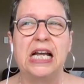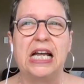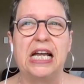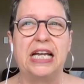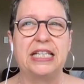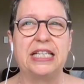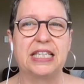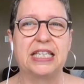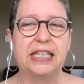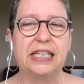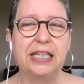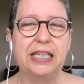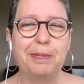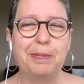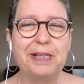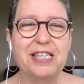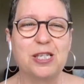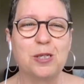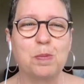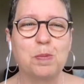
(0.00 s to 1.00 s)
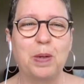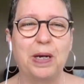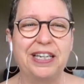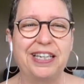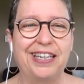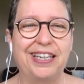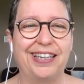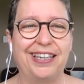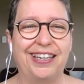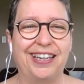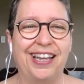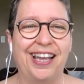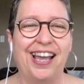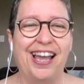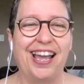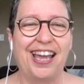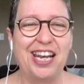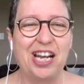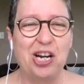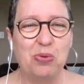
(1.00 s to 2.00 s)
It's a little bit spiky,
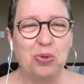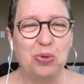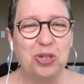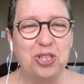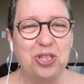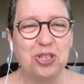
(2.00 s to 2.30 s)
and I want